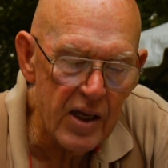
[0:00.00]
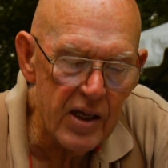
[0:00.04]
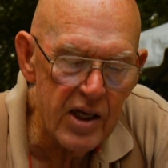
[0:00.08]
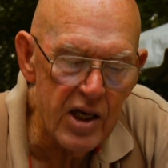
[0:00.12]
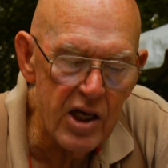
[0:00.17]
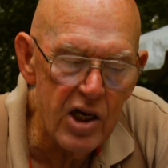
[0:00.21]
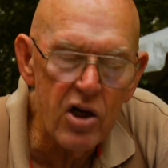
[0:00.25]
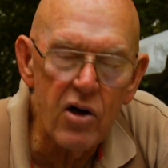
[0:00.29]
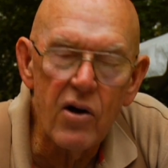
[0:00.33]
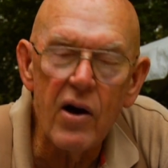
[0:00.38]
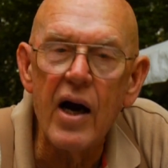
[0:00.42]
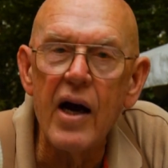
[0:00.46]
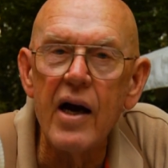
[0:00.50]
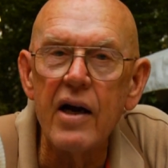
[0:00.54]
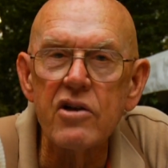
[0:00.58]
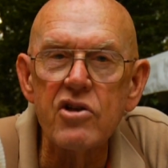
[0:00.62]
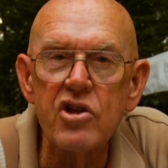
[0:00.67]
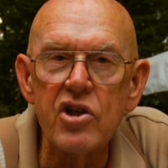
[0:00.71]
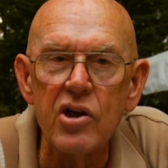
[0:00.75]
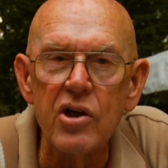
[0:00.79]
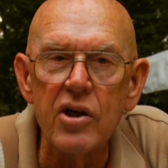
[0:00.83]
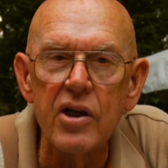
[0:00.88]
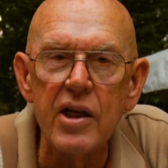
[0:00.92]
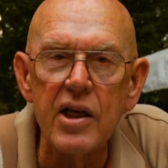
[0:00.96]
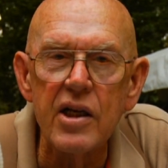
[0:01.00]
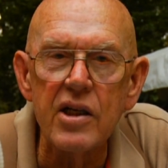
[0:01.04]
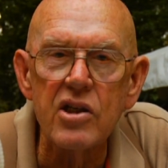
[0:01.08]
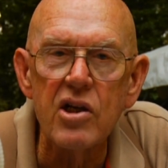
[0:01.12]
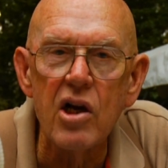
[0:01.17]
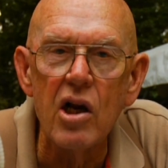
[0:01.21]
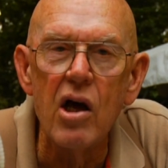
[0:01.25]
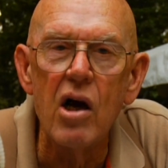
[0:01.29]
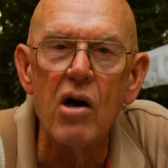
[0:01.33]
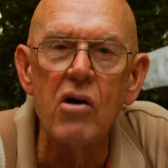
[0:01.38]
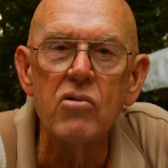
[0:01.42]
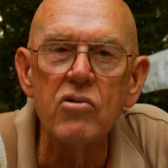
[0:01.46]
Here our study is
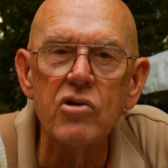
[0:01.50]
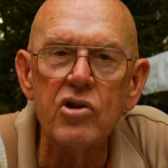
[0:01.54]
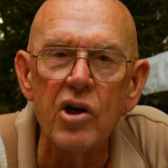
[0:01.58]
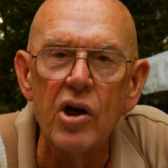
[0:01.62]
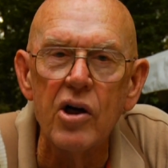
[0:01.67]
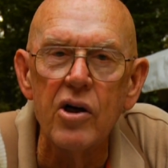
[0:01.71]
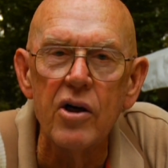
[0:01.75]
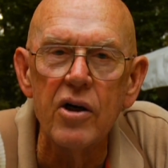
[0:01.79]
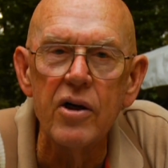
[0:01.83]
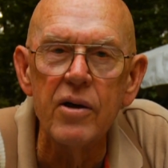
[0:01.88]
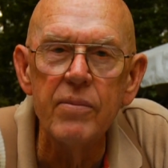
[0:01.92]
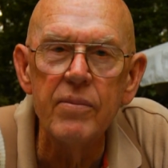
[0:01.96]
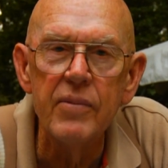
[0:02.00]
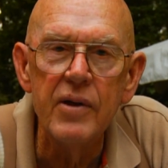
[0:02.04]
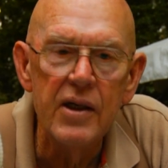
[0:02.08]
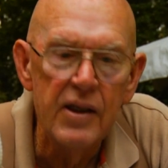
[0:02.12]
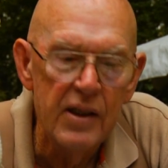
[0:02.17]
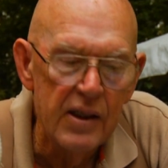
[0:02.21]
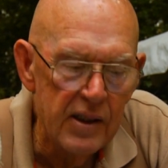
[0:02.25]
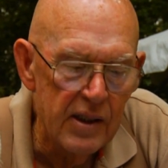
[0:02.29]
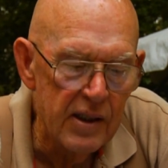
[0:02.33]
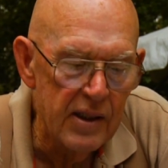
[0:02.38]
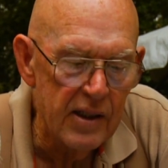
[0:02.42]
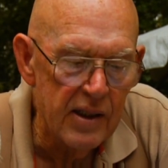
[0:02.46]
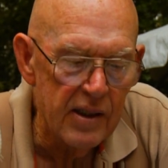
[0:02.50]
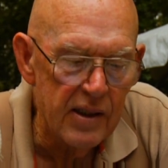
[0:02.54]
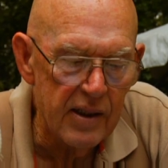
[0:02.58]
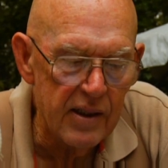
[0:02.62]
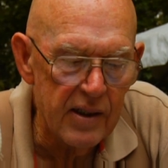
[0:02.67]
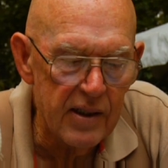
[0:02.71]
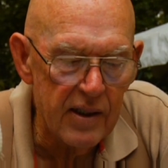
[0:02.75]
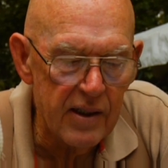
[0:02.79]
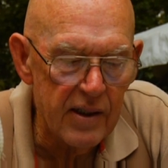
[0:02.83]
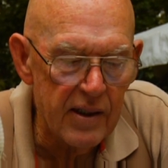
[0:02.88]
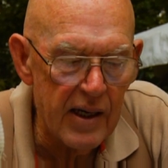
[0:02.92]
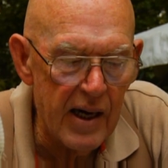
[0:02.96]
long-term.
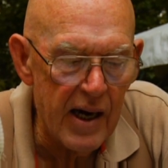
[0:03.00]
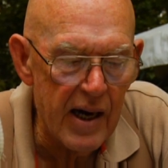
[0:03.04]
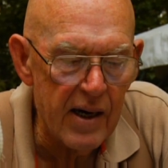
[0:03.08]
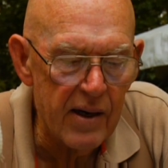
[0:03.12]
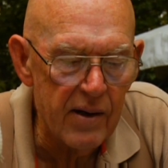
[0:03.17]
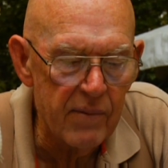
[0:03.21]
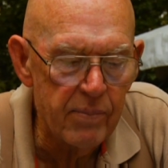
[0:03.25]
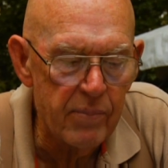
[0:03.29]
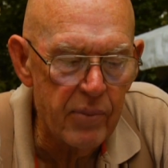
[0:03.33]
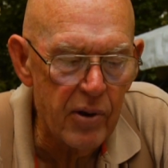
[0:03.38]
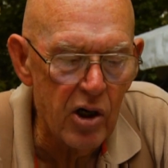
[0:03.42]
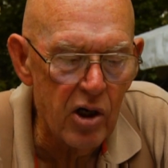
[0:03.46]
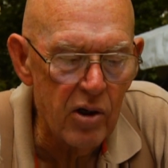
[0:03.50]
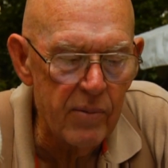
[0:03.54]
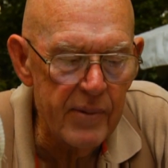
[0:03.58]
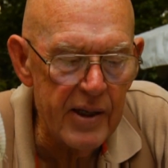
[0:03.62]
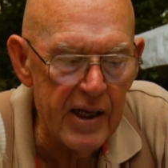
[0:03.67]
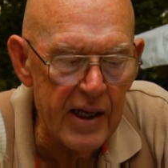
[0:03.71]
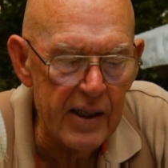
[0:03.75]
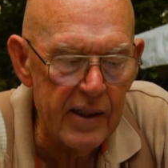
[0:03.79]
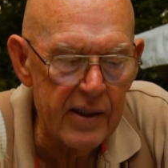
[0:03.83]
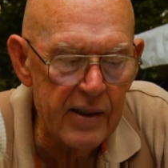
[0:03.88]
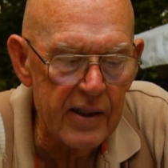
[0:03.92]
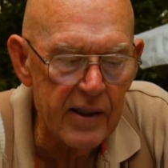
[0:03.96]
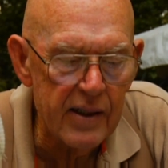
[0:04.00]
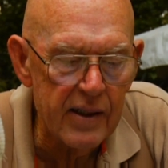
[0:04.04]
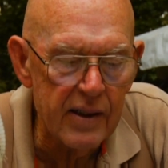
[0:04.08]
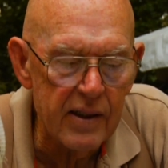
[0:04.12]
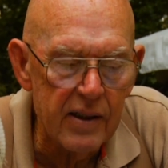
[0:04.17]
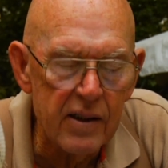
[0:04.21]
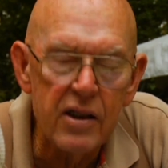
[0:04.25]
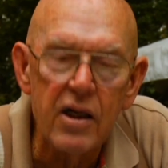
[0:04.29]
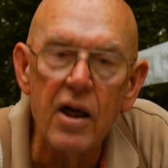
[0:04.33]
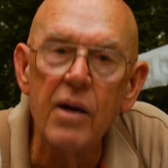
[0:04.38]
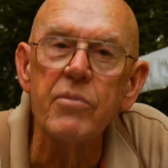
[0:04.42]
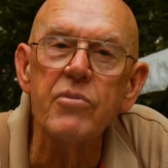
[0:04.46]
Our permit
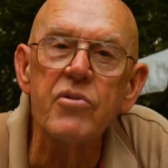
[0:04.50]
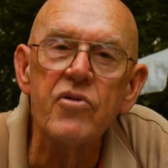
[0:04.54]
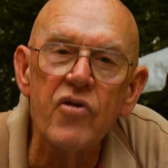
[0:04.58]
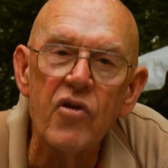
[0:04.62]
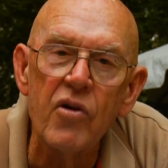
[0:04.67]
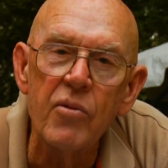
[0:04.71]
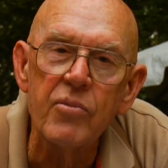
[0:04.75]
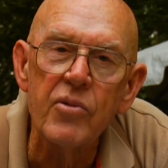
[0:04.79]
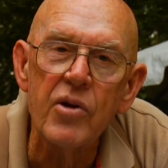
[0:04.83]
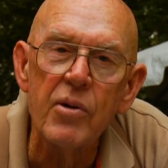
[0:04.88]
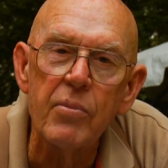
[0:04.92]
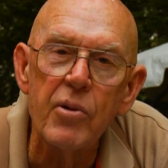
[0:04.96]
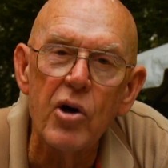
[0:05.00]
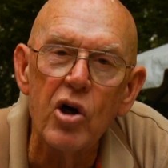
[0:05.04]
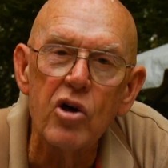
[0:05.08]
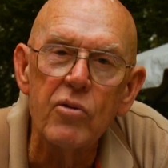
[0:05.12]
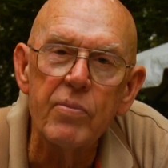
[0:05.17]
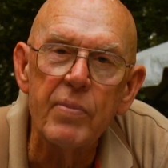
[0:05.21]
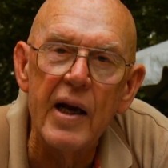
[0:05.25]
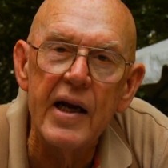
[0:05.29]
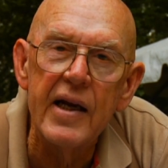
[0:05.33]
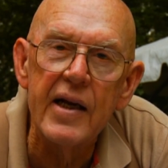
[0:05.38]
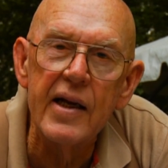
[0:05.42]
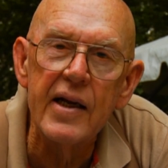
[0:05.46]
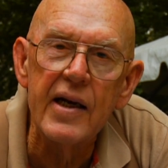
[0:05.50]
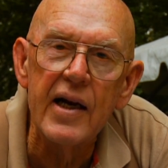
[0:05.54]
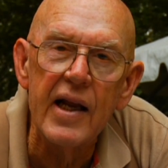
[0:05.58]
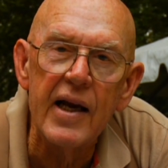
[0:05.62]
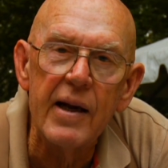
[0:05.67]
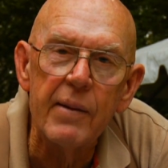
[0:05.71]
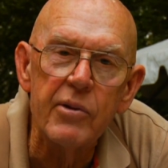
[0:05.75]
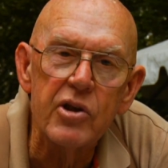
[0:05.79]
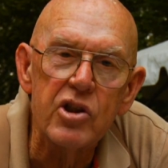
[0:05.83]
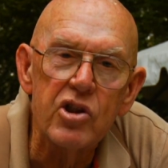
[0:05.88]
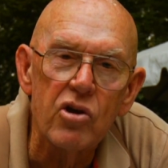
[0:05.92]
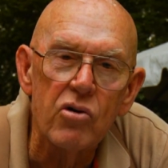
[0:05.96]
comes from the Bird Banding
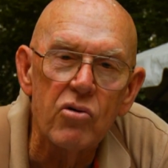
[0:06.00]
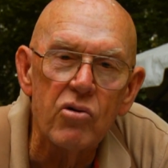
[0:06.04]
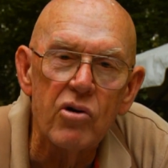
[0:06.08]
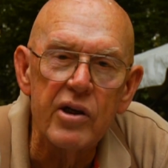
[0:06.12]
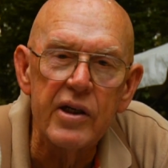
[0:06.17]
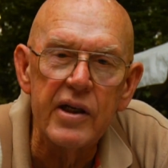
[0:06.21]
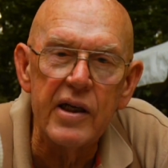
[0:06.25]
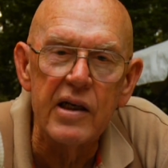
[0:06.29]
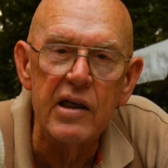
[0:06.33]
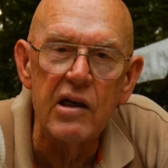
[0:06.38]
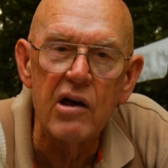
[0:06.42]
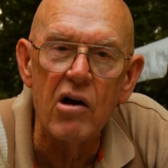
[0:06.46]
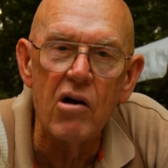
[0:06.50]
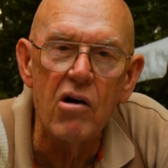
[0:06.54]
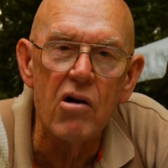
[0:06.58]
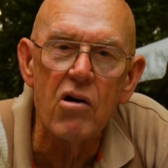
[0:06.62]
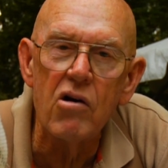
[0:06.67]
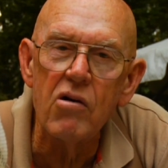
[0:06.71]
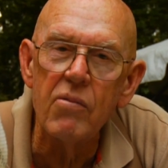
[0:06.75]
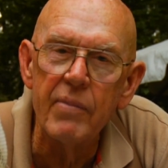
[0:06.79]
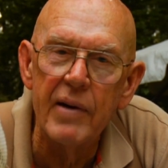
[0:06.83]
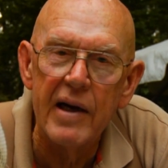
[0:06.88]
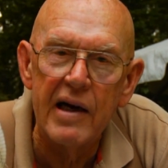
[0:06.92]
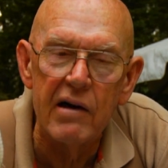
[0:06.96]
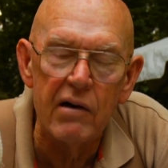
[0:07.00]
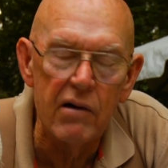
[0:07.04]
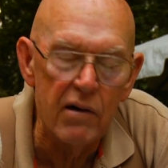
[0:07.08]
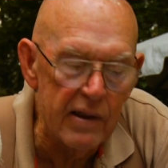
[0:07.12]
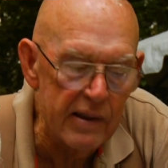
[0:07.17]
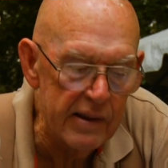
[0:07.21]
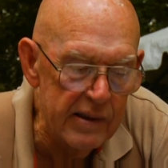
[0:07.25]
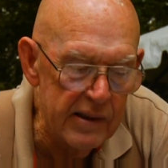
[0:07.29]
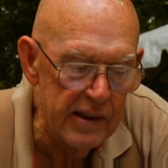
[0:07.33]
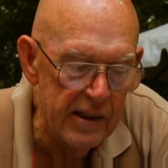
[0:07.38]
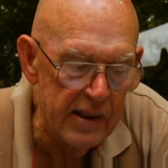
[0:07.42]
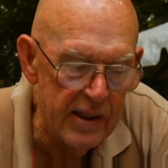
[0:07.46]
Laboratory in Laurel,
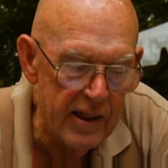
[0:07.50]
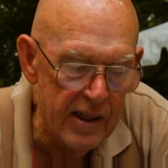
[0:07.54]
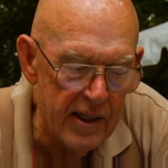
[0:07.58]
Maryland.